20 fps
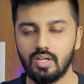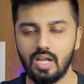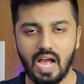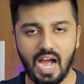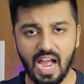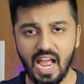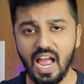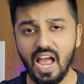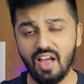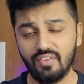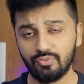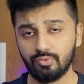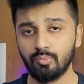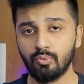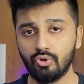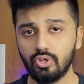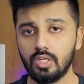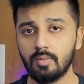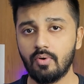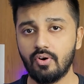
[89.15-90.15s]
I have
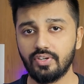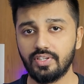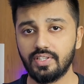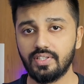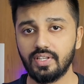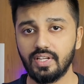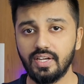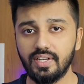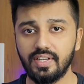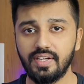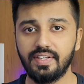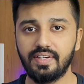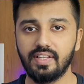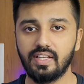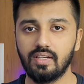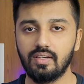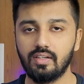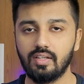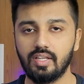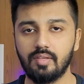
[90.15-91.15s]
spoken about it in
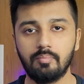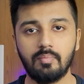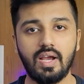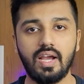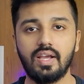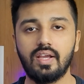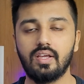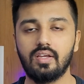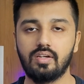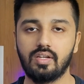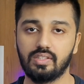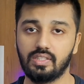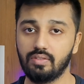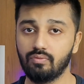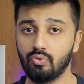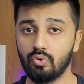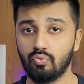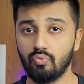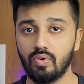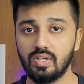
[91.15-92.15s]
detail in my Nothing
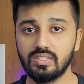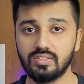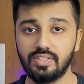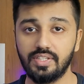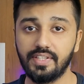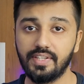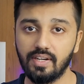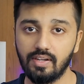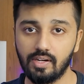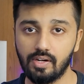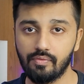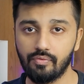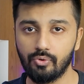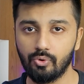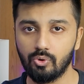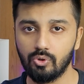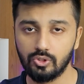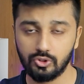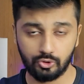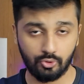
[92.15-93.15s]
Phone 1's detailed
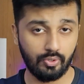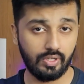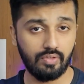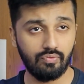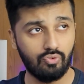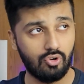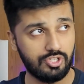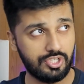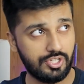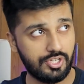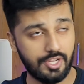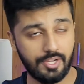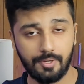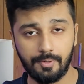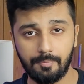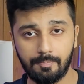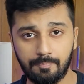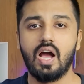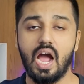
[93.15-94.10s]
review, so you can watch it here.